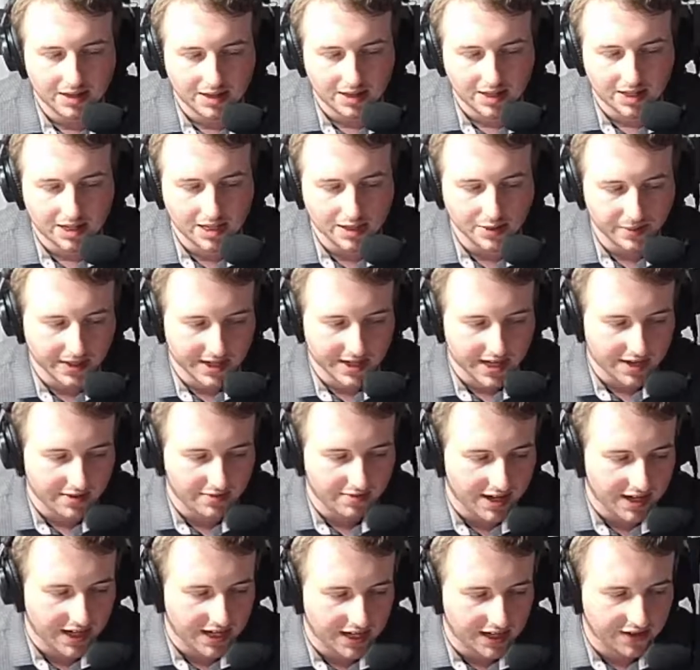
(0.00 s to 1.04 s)
as we get
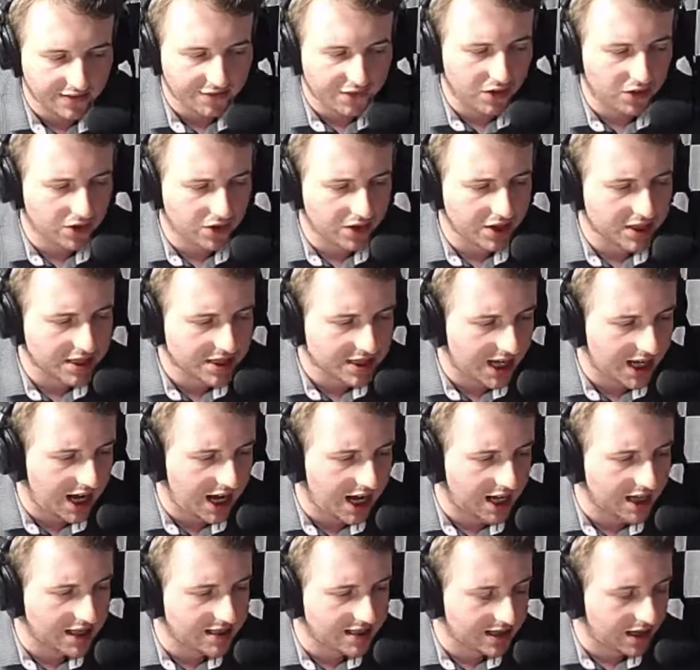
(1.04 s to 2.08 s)
ready for the
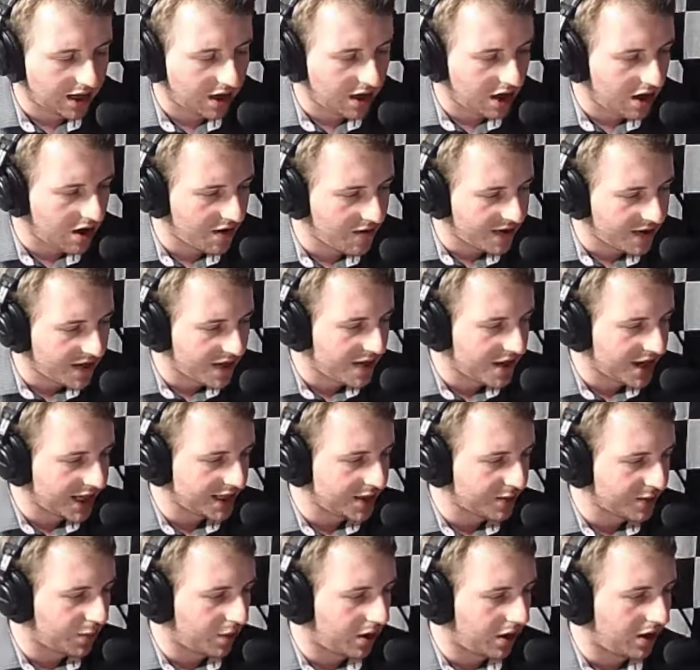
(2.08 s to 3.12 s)
start of
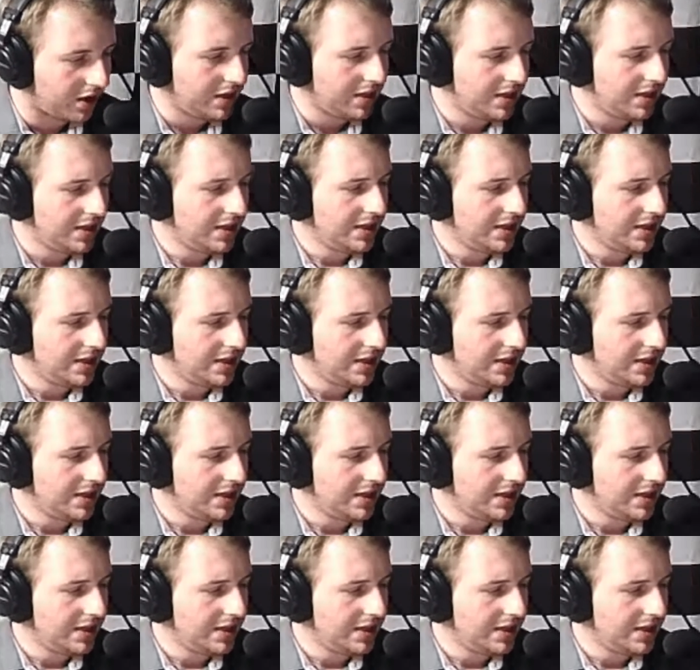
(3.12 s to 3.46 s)
this one.